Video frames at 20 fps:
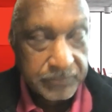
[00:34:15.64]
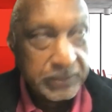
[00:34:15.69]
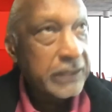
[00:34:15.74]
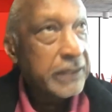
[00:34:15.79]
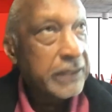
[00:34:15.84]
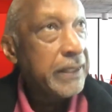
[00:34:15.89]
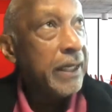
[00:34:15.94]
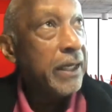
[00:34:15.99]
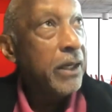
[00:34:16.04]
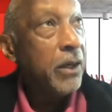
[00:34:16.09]

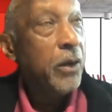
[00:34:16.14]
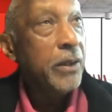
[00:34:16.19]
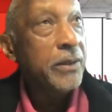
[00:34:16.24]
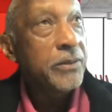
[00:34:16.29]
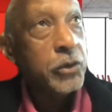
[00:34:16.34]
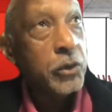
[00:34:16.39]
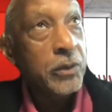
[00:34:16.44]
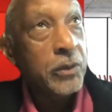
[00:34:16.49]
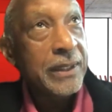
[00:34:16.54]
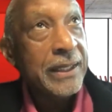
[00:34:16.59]
Yeah,
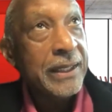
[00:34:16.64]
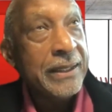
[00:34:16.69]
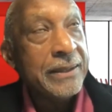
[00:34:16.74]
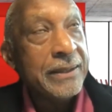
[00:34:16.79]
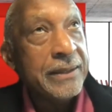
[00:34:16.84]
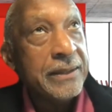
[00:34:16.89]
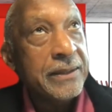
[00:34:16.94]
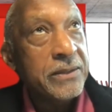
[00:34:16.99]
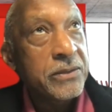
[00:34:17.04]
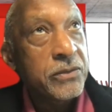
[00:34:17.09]
too
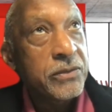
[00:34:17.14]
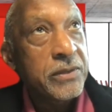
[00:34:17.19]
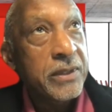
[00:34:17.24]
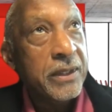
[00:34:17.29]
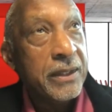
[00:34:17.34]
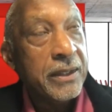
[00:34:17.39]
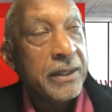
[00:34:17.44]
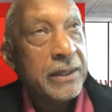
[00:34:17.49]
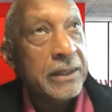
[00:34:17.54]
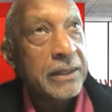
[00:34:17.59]
late is,
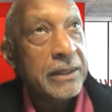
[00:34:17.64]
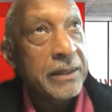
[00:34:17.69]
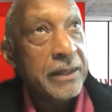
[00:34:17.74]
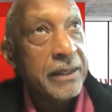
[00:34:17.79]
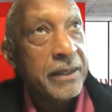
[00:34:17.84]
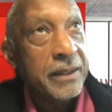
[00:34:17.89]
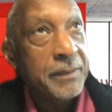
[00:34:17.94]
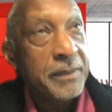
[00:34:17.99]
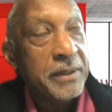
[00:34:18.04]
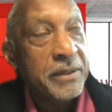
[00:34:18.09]

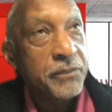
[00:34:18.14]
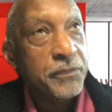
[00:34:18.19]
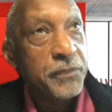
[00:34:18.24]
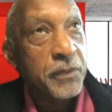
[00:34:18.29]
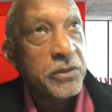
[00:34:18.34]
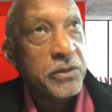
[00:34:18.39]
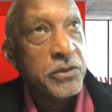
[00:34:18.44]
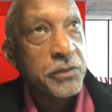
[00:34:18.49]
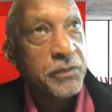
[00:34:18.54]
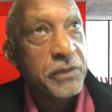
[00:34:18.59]

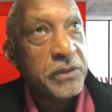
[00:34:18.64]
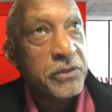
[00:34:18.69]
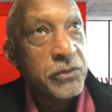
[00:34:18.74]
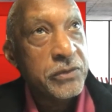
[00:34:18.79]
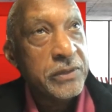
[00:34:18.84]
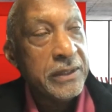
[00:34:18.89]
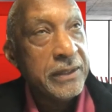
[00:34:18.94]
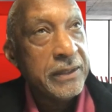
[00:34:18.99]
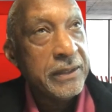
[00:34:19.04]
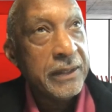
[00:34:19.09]
first, if you're
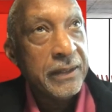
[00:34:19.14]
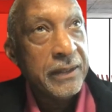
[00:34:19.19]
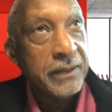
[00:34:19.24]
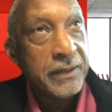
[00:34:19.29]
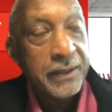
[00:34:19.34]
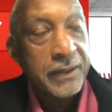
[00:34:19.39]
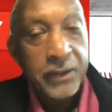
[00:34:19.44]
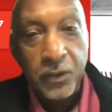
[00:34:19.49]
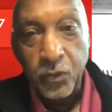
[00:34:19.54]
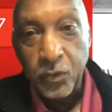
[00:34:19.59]

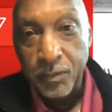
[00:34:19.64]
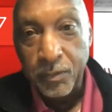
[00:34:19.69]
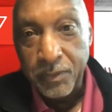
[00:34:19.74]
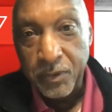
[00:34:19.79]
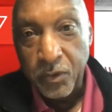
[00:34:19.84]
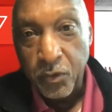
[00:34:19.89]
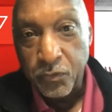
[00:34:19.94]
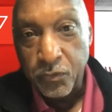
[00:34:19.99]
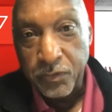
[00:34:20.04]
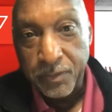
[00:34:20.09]
seeking,
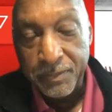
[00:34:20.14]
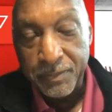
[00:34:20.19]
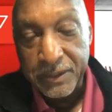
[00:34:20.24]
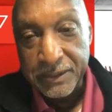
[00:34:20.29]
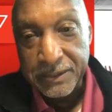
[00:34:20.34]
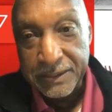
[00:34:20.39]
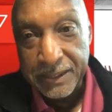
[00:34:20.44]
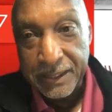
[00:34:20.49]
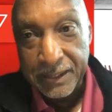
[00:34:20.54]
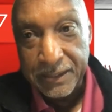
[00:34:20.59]
over $1
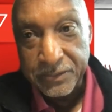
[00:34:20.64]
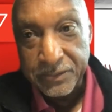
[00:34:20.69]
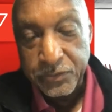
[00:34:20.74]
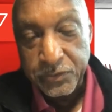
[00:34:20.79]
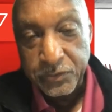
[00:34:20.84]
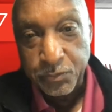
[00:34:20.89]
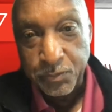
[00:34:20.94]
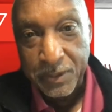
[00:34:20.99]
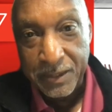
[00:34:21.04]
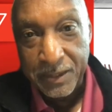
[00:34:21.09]
million,
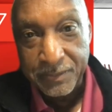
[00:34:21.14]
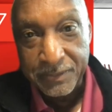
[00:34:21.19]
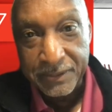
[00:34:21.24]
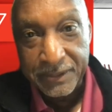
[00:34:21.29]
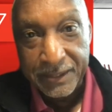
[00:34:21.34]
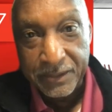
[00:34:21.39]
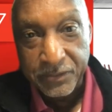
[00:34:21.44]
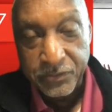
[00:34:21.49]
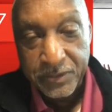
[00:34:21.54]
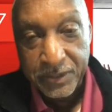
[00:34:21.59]
it's
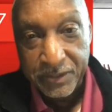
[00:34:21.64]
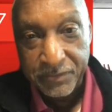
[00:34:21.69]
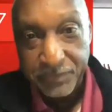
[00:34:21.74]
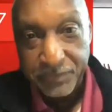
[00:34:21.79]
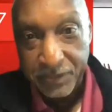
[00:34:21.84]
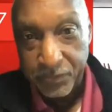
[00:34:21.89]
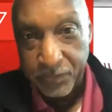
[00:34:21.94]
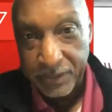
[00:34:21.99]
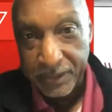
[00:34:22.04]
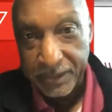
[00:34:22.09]
probably outside of
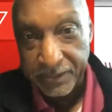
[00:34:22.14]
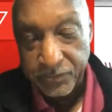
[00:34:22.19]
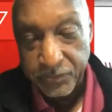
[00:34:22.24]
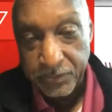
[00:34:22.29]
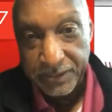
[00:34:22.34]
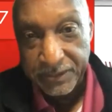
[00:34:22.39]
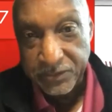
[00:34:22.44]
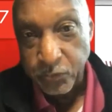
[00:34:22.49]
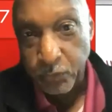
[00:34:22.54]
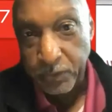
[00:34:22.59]
our range,
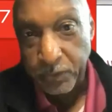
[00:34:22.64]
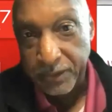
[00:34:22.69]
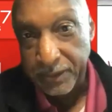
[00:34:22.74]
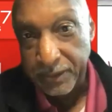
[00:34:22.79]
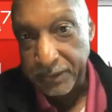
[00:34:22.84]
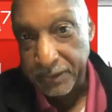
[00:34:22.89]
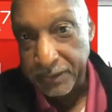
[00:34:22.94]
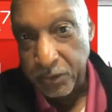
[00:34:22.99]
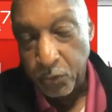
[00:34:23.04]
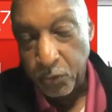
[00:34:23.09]
unless we're
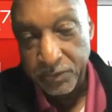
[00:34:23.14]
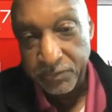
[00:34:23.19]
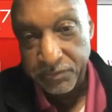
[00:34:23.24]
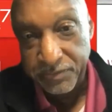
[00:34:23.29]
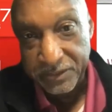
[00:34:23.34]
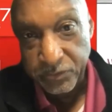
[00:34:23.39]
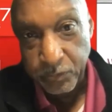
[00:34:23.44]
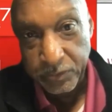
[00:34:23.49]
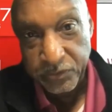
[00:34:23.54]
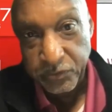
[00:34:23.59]
going to
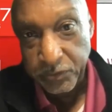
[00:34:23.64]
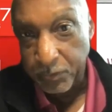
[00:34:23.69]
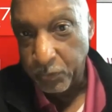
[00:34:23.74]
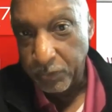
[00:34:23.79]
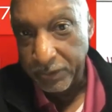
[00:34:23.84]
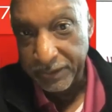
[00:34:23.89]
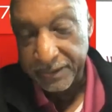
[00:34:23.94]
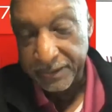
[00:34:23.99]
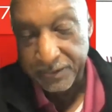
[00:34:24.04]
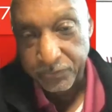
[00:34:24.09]
co-invest with
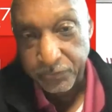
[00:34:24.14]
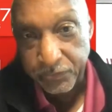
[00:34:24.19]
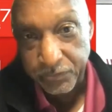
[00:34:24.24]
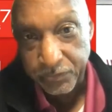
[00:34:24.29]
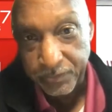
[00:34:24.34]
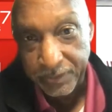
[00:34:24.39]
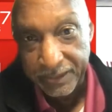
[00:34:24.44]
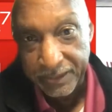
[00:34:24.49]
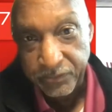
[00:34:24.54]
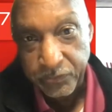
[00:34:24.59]
someone else,
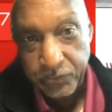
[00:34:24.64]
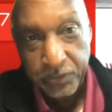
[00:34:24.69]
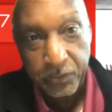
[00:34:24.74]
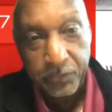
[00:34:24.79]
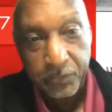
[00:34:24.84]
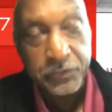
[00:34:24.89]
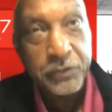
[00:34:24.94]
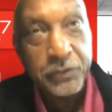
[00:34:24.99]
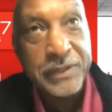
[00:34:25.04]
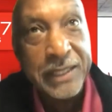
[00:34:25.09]
right? So
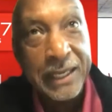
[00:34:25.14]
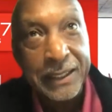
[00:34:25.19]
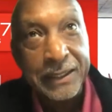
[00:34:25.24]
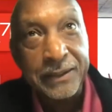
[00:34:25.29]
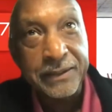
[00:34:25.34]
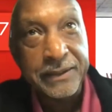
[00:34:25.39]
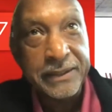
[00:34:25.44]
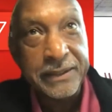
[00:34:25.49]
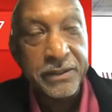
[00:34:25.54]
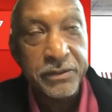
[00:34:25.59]
if you've got a
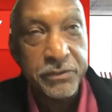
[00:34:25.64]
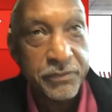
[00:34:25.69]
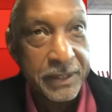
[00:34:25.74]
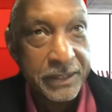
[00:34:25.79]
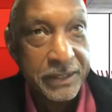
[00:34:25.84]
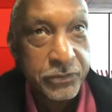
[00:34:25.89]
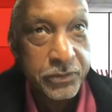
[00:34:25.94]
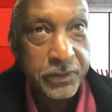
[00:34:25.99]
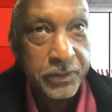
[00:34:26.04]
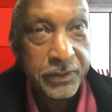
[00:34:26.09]
lead
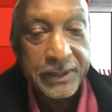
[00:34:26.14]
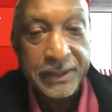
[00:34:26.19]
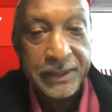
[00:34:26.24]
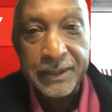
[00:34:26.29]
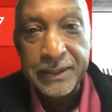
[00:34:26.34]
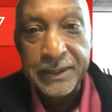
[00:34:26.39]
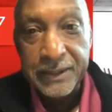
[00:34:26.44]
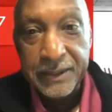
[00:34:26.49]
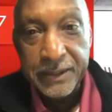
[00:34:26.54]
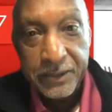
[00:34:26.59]
investor,
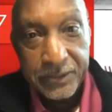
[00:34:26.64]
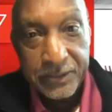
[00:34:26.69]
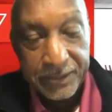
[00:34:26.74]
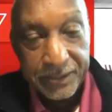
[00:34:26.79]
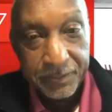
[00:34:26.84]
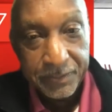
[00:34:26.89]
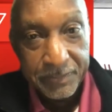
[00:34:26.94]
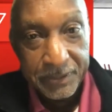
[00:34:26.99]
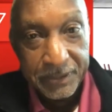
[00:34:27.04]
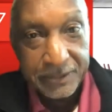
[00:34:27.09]
you
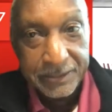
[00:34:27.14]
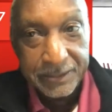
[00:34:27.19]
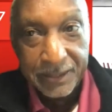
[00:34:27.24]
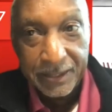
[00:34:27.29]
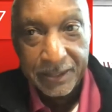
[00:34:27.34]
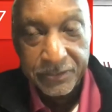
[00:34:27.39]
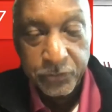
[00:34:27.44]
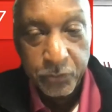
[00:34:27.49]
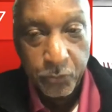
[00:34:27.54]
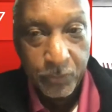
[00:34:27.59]
need $1 million
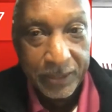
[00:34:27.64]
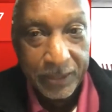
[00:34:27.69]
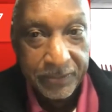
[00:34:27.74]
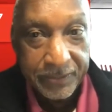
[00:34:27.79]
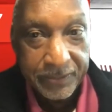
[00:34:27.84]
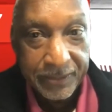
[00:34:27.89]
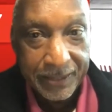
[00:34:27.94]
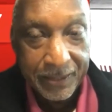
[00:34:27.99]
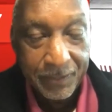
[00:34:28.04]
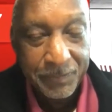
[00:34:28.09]
to round
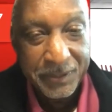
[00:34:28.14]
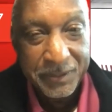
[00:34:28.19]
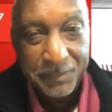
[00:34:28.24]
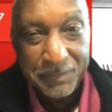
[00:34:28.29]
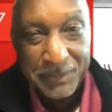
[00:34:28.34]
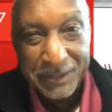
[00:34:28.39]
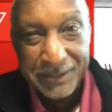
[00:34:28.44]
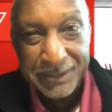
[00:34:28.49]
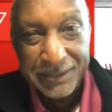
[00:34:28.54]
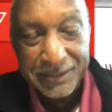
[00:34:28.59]
it out. But $1
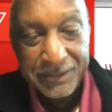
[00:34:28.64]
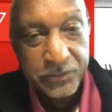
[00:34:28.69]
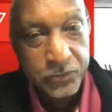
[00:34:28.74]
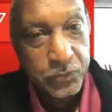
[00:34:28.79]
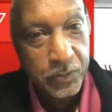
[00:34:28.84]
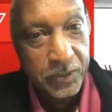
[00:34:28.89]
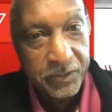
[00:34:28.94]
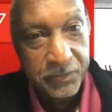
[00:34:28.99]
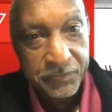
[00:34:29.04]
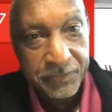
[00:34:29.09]
million is
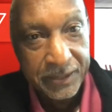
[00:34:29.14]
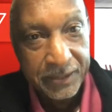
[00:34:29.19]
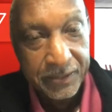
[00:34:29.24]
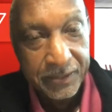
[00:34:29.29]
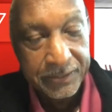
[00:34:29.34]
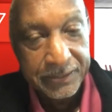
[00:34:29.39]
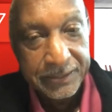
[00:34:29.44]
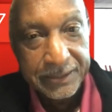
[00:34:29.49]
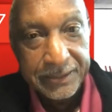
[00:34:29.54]
sort of our,